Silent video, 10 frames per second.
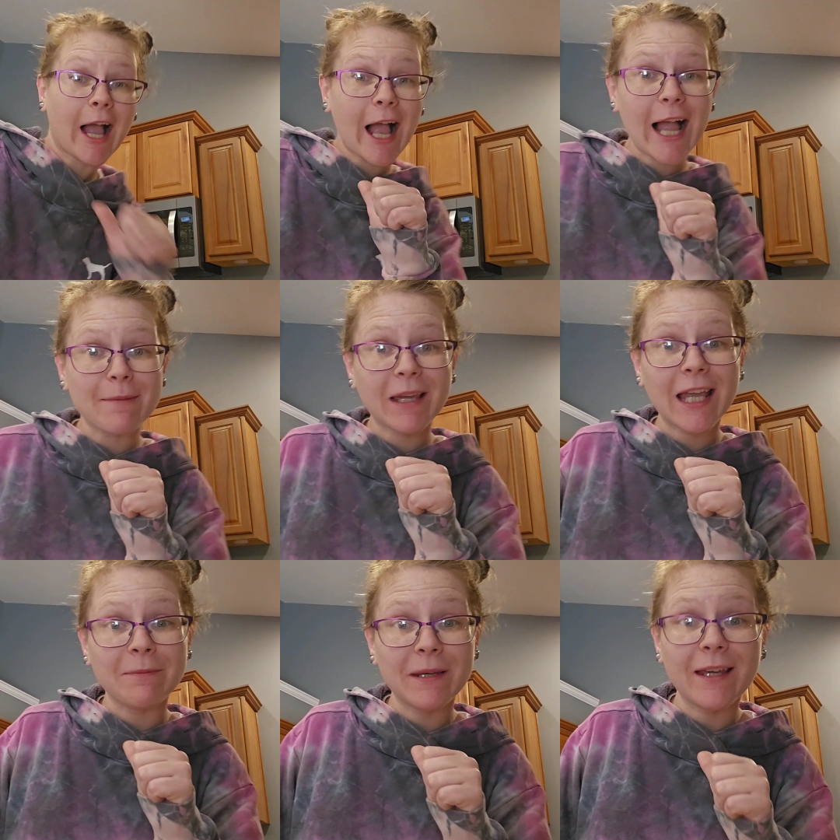I'm
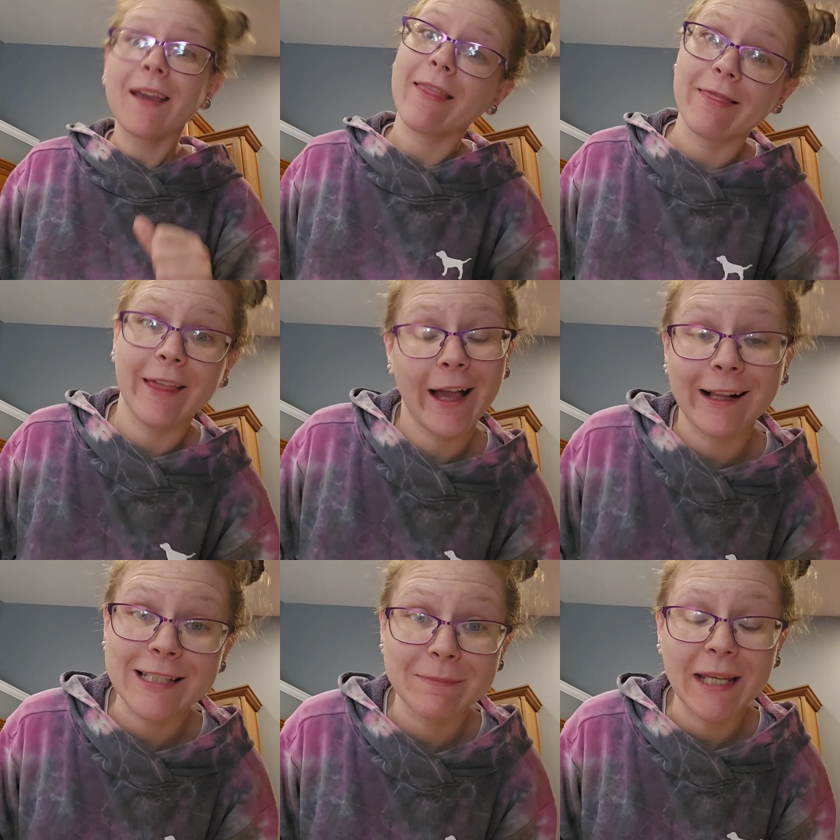KP,
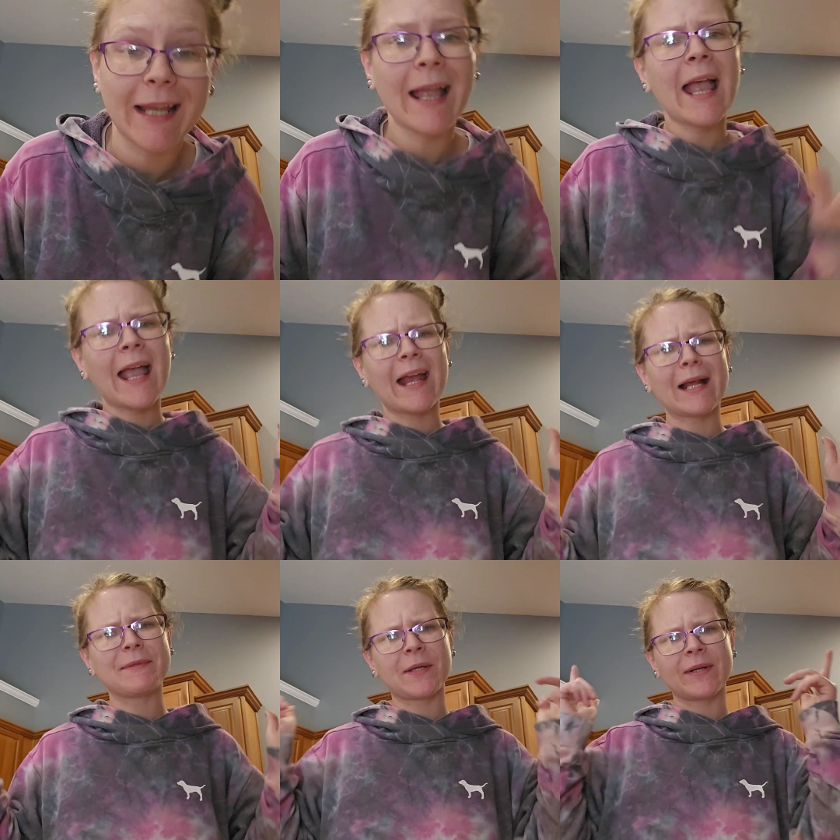that's me, and
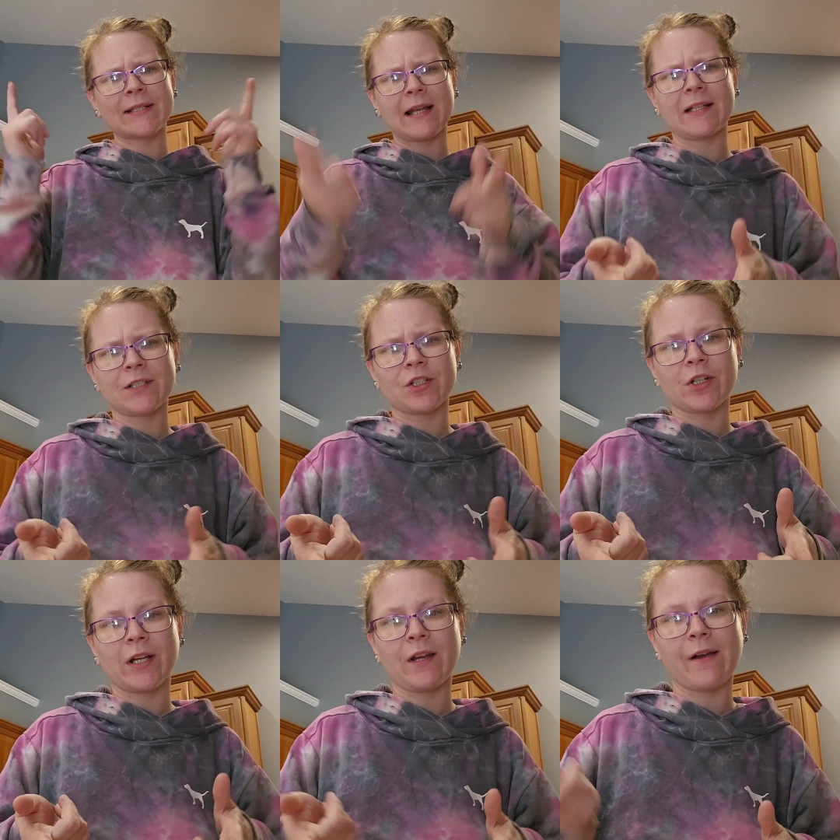I'm so excited
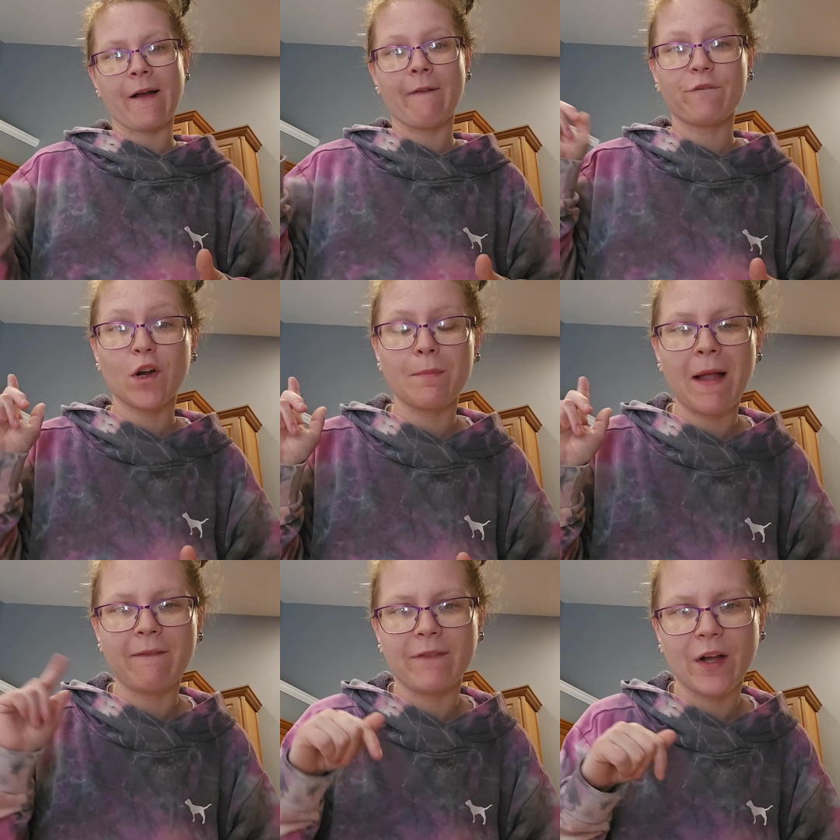you're here for
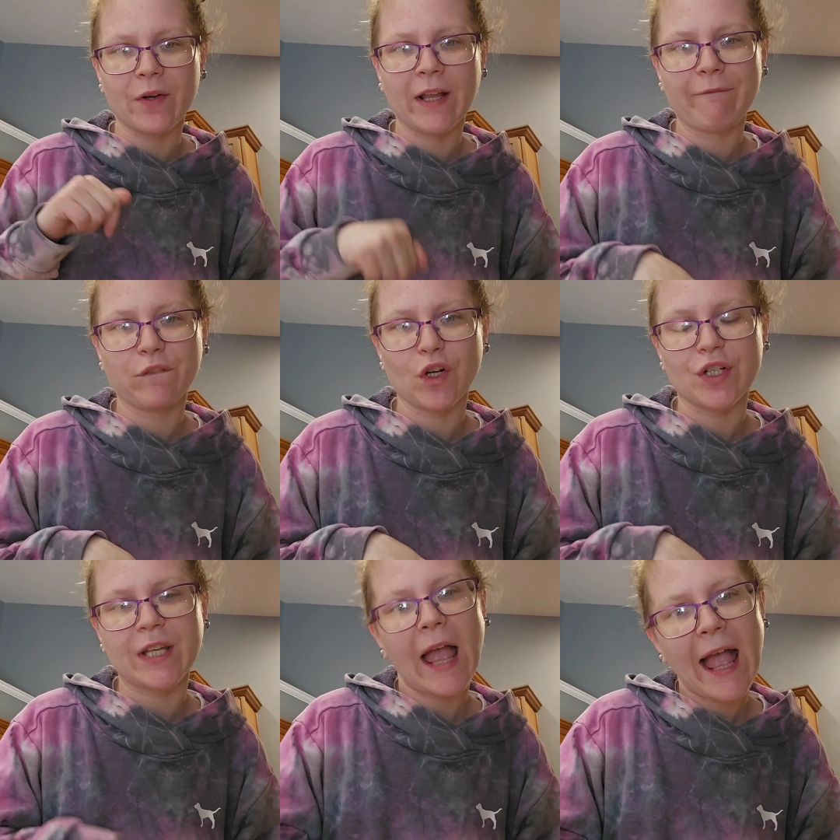my very
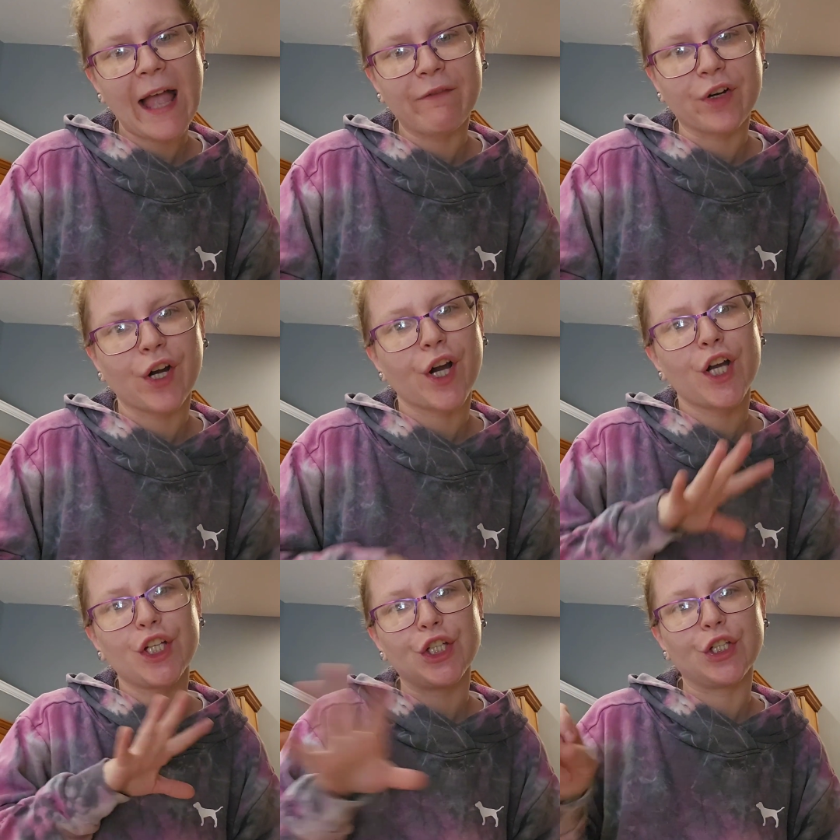first ever
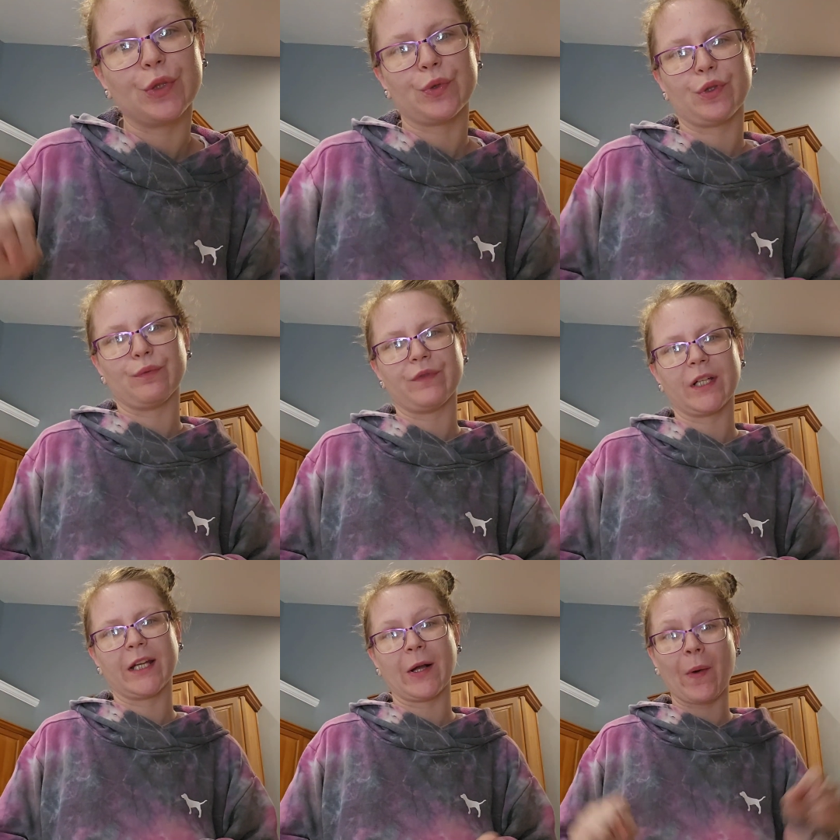YouTube
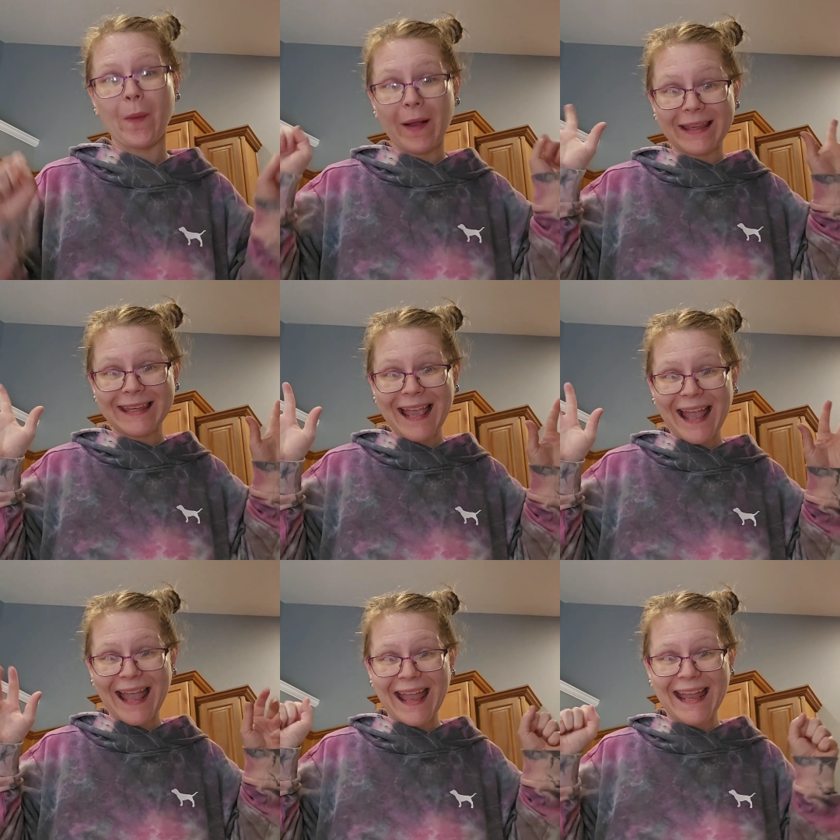video.
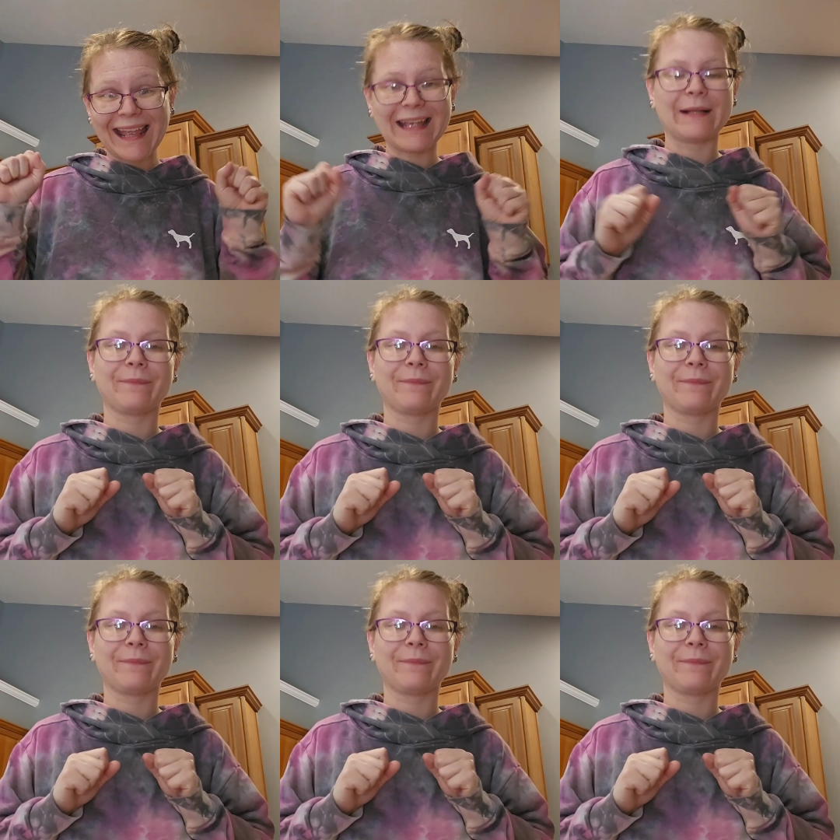Yay!